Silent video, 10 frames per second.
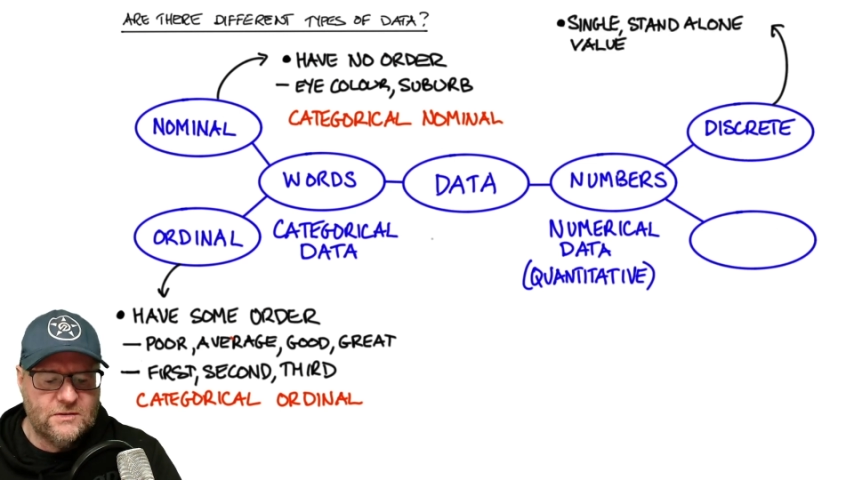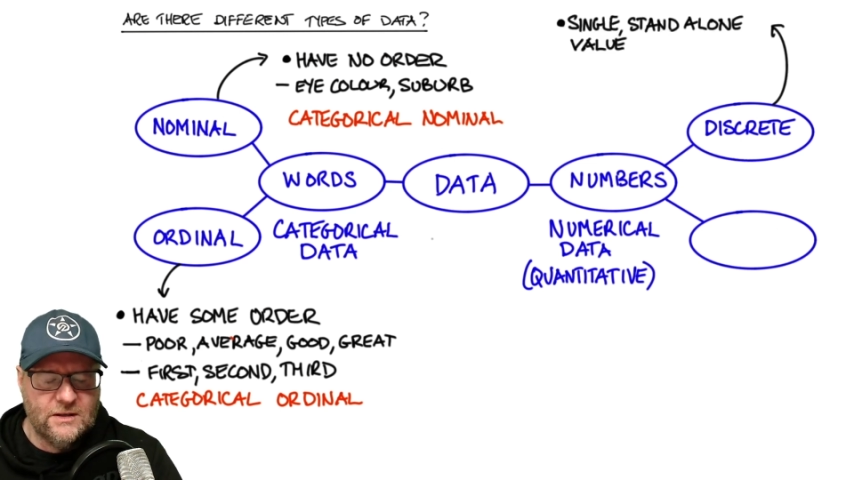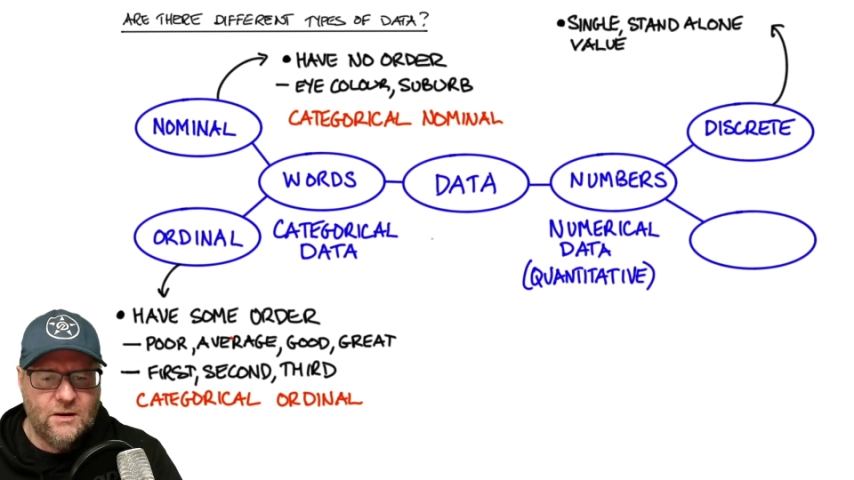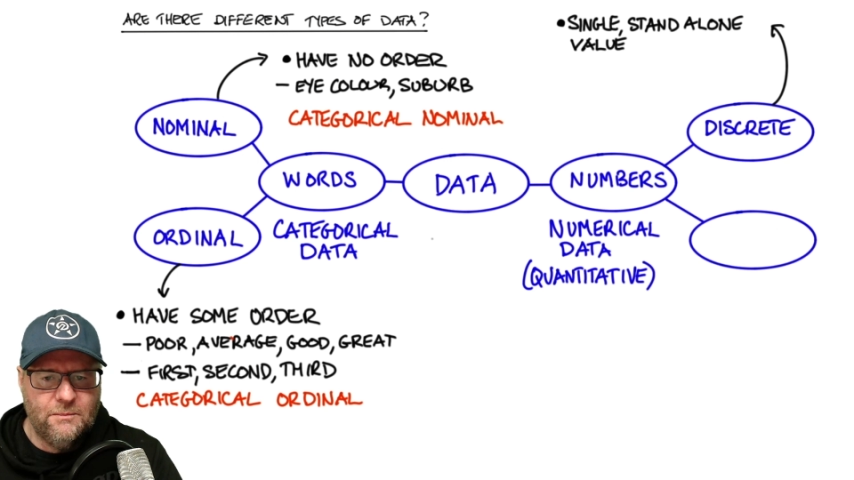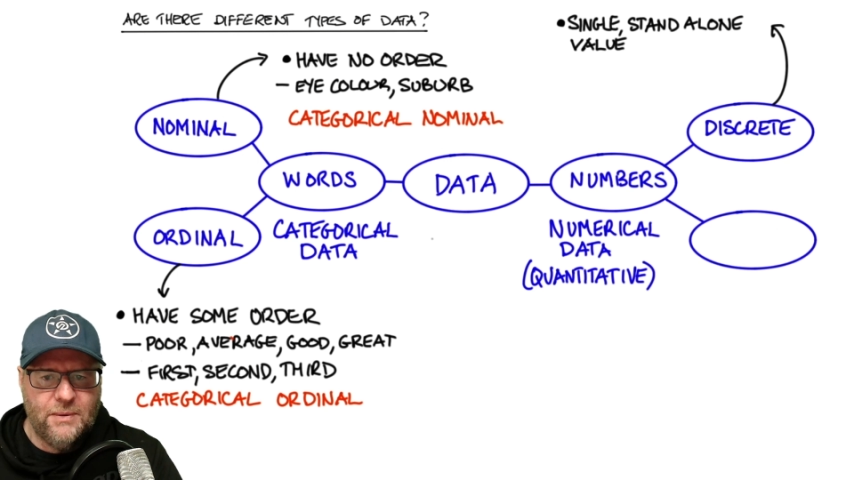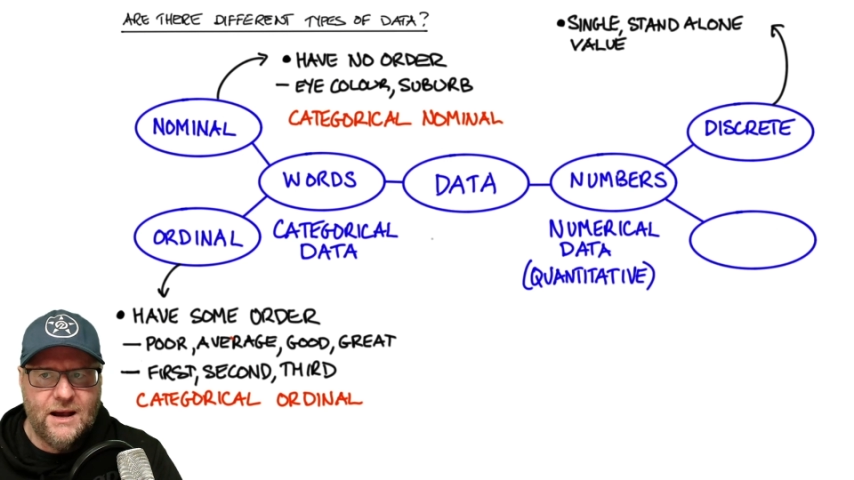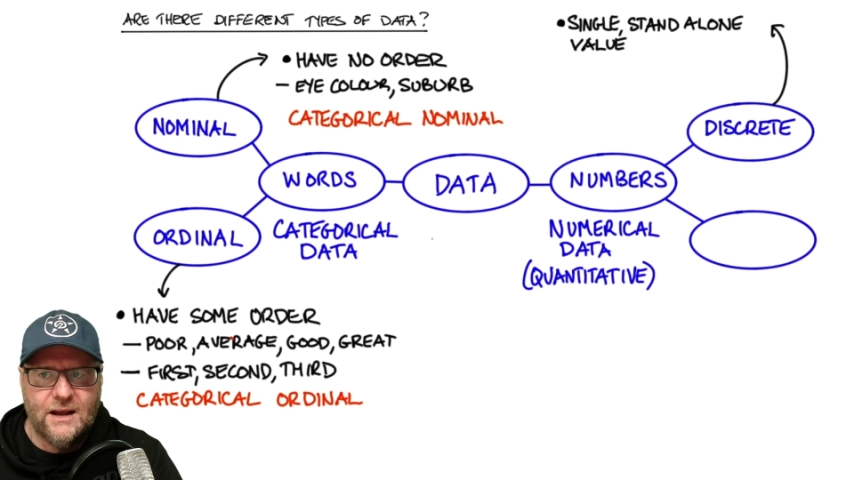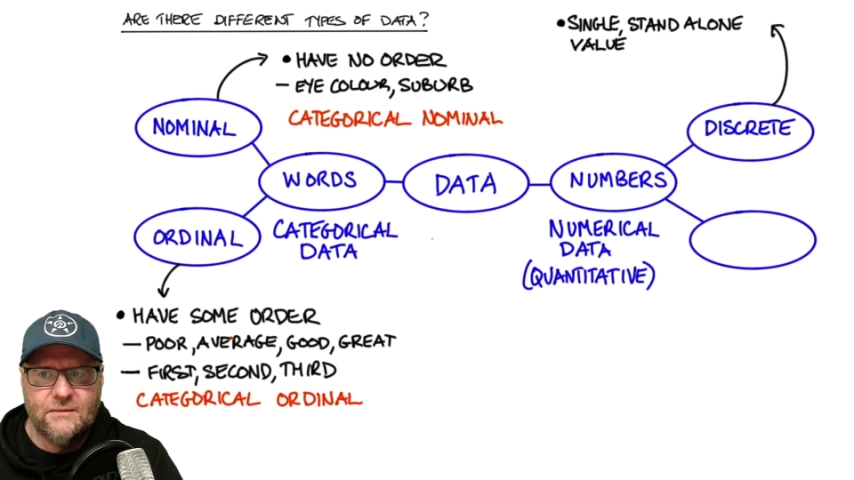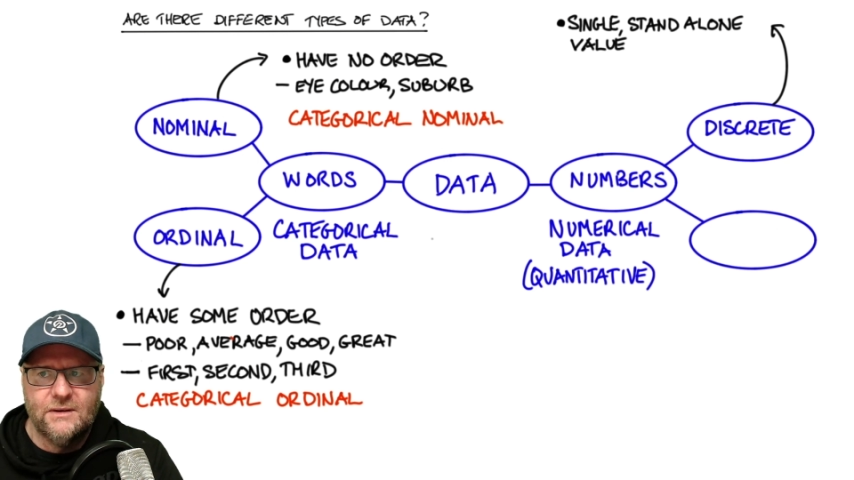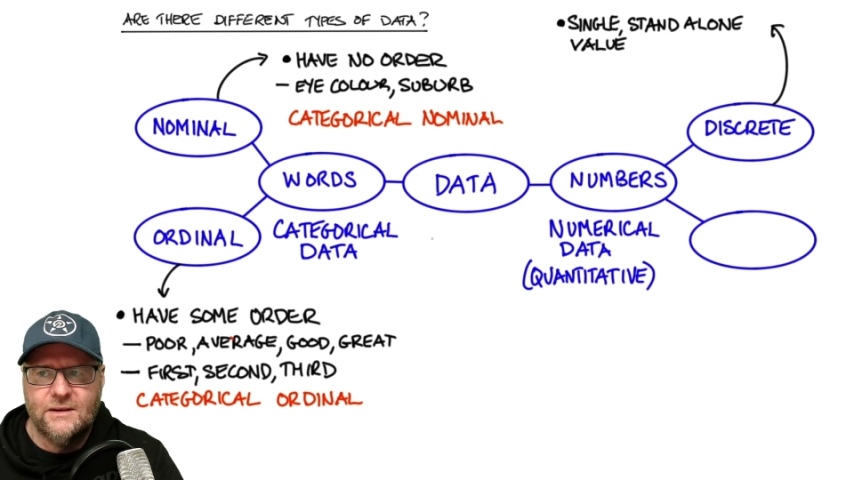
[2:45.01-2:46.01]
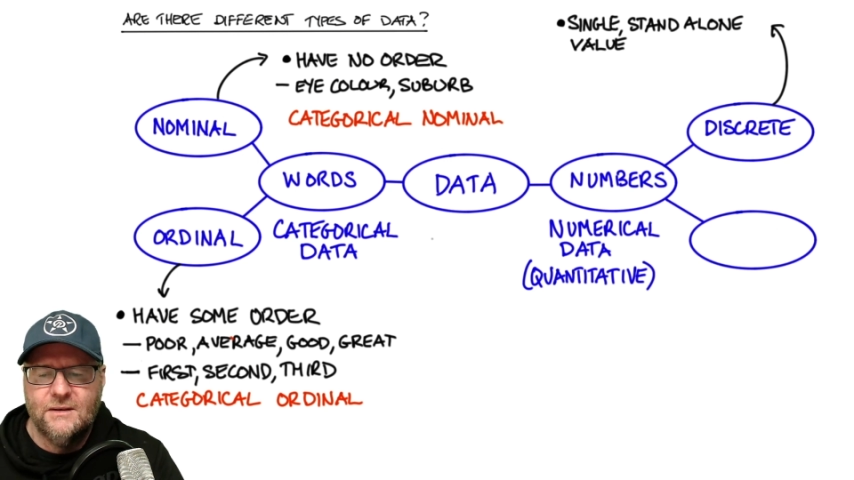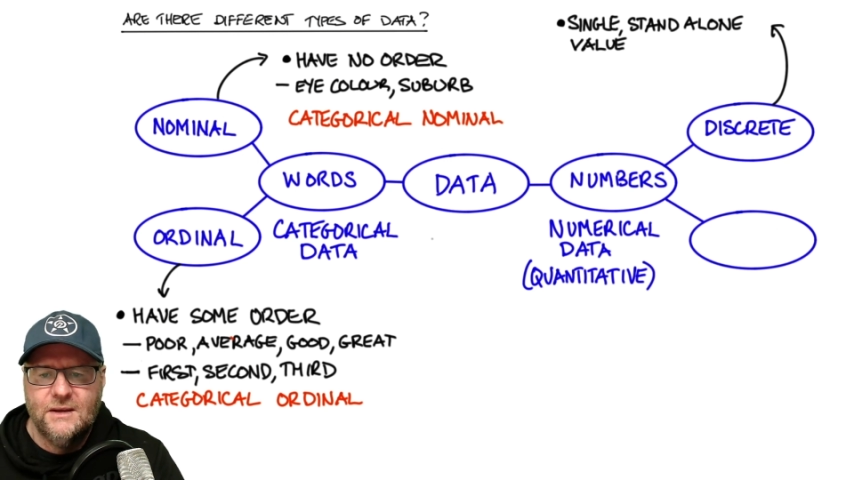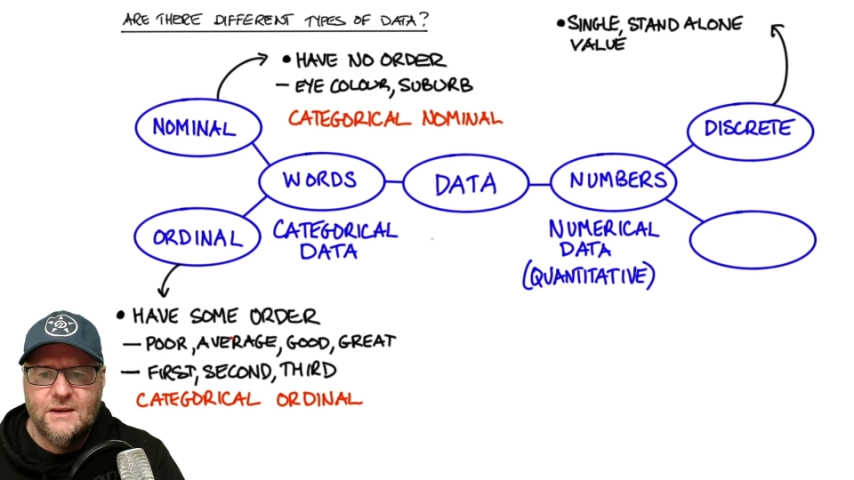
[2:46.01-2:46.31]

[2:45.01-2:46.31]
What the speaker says: They're not part of a